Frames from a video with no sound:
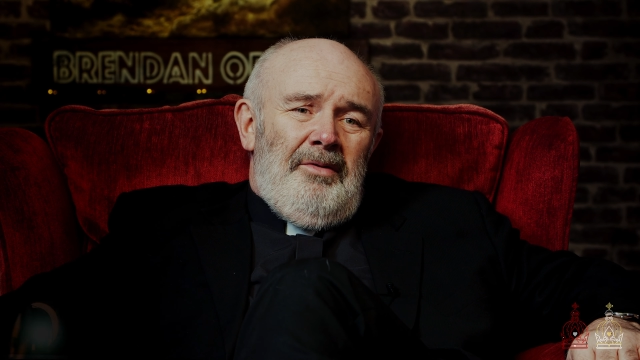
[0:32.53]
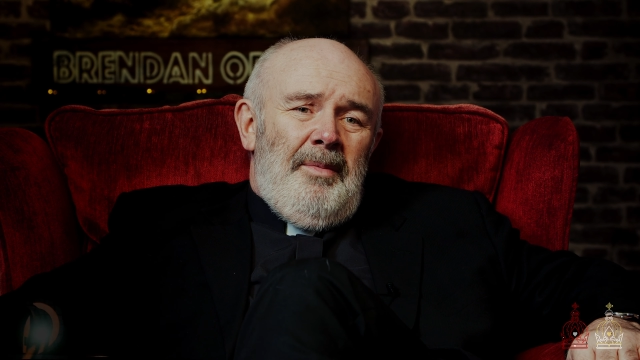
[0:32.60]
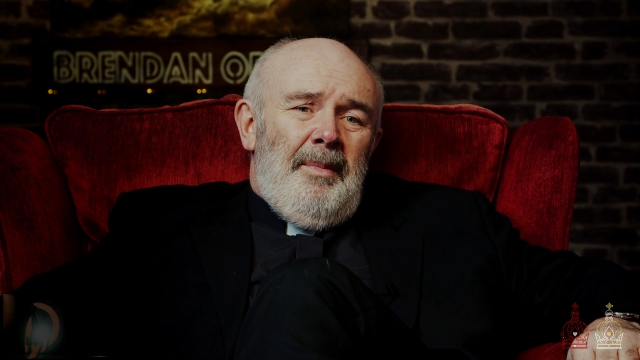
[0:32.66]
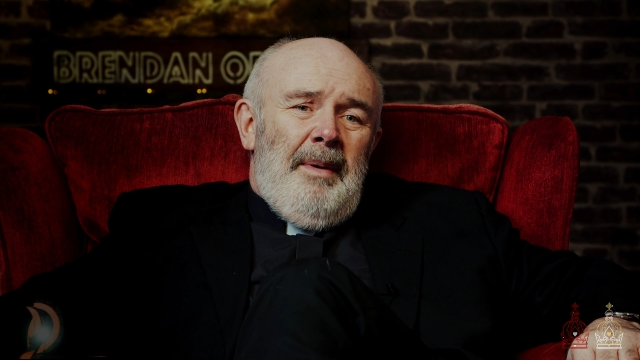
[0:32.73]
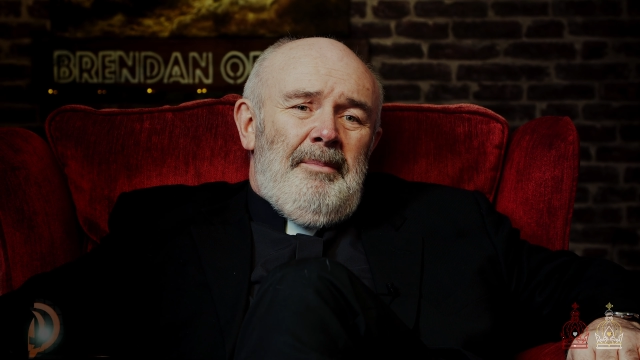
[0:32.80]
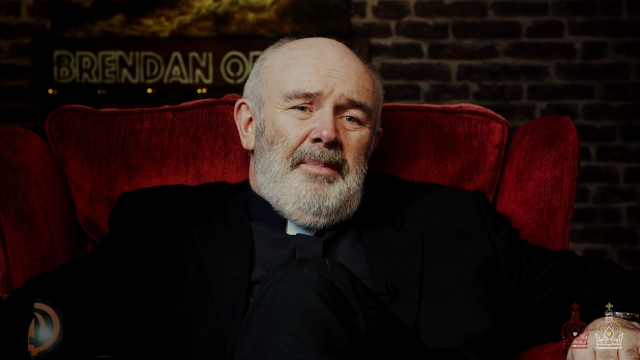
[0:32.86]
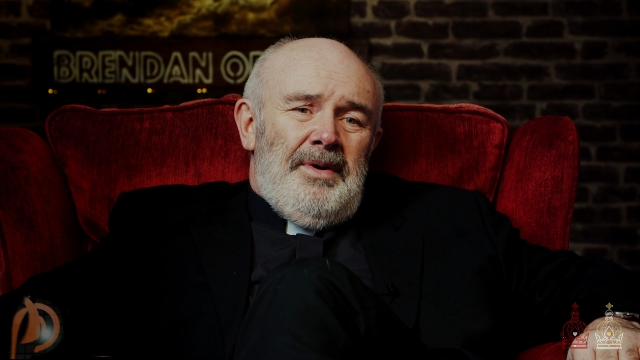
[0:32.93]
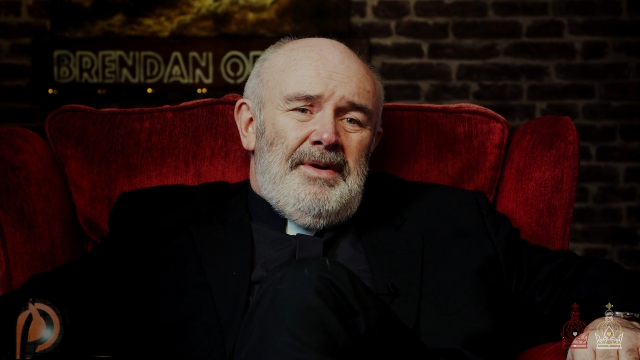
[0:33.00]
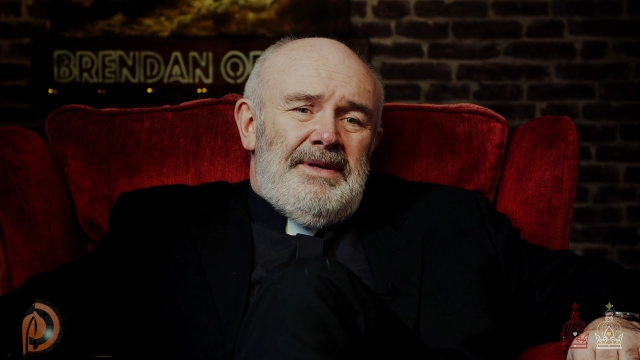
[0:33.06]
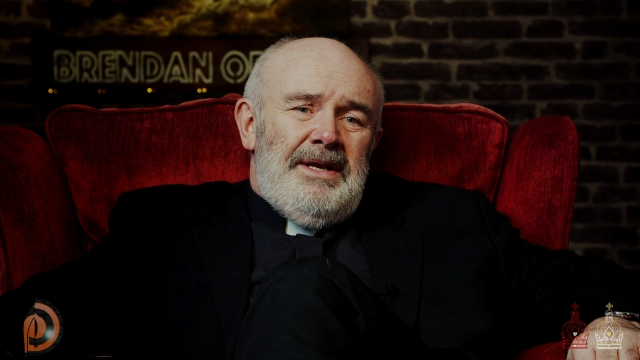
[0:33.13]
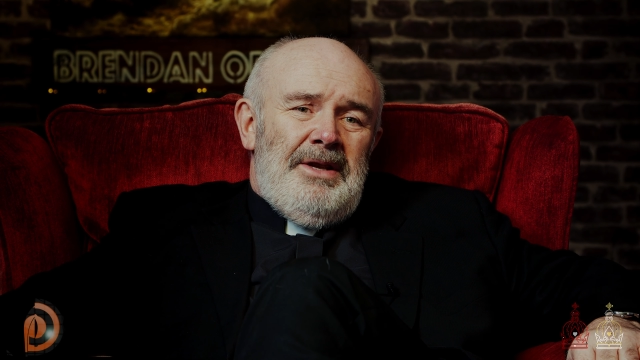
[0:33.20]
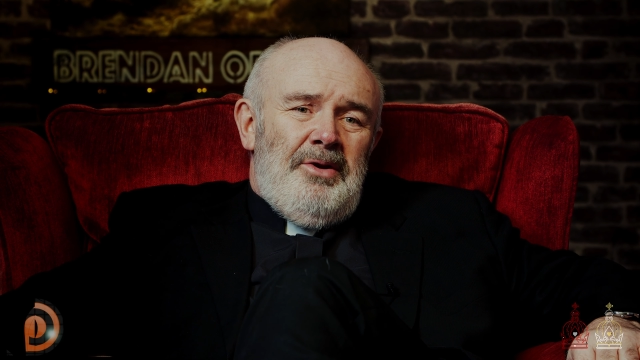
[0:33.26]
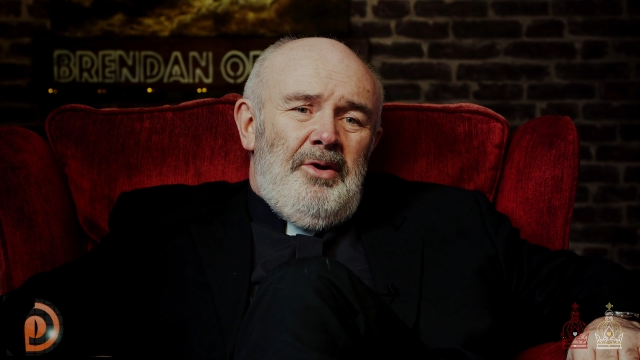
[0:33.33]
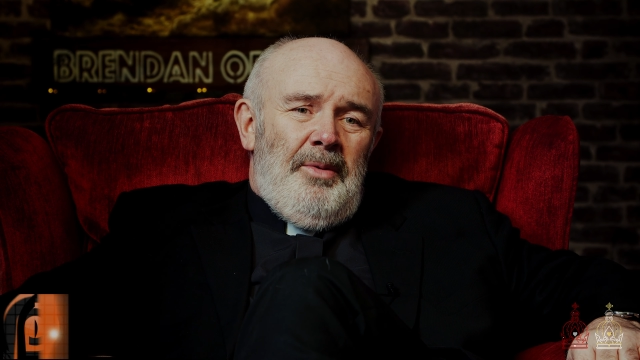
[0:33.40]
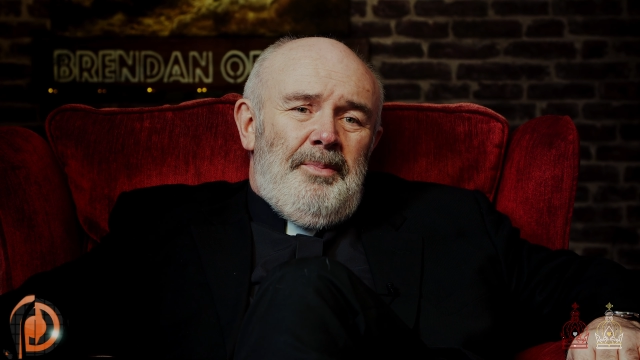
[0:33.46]
remember us
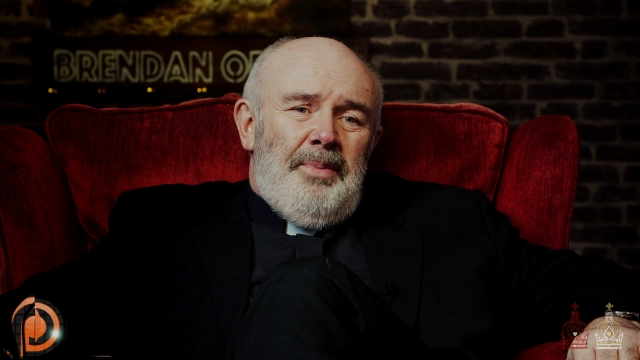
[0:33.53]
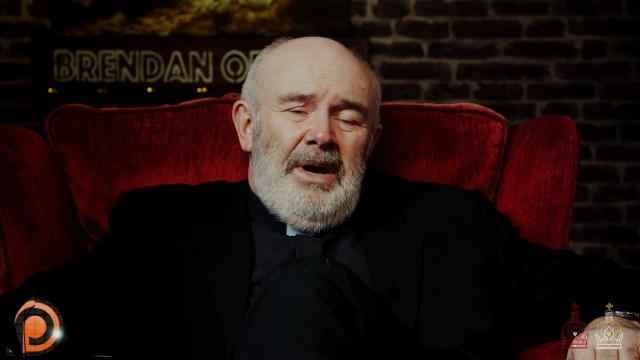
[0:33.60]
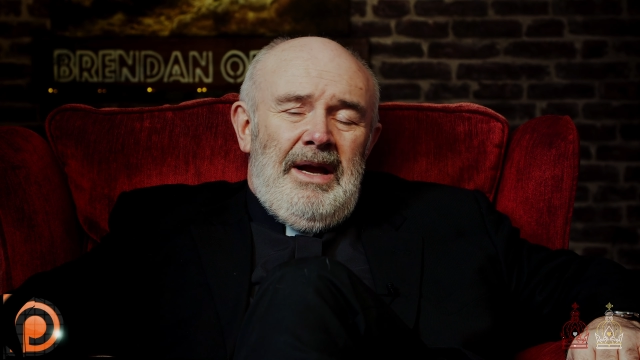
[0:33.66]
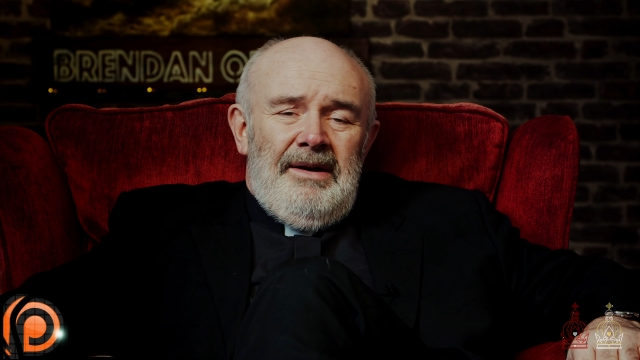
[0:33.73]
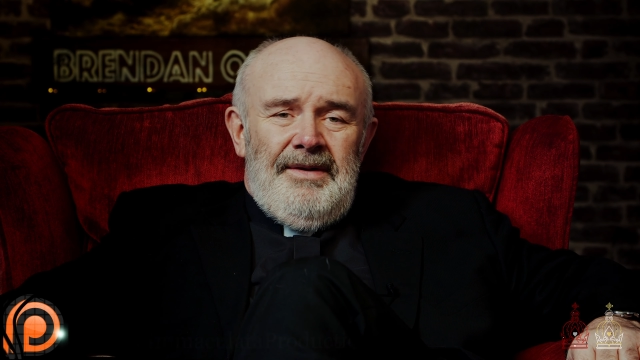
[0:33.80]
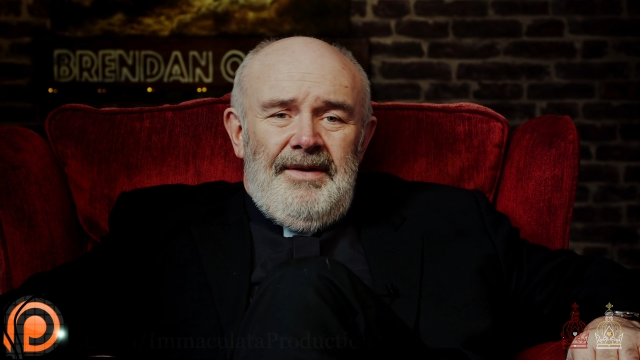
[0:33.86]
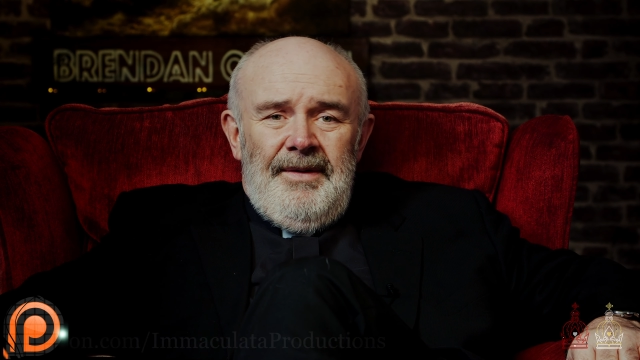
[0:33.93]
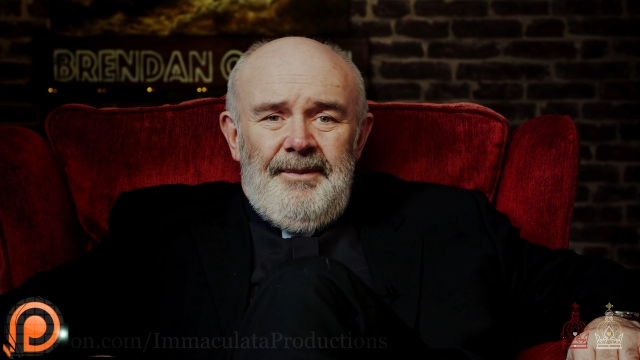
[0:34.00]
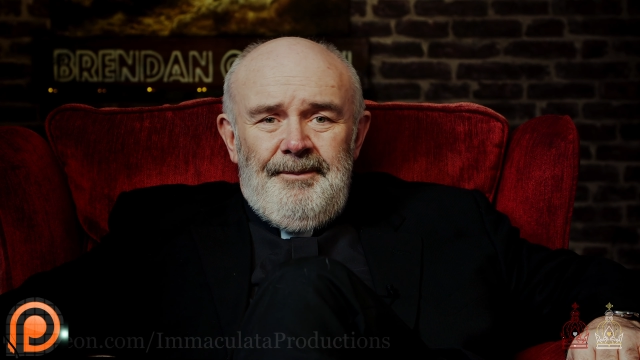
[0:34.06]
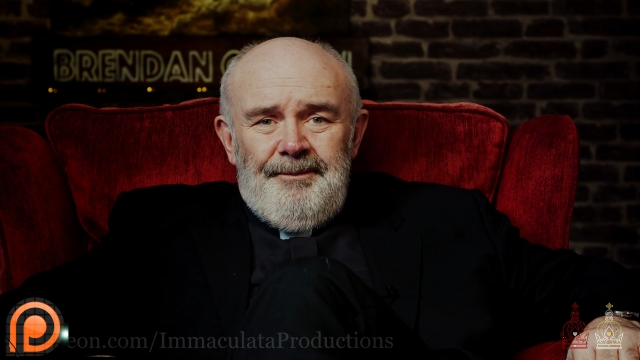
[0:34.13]
in your prayers.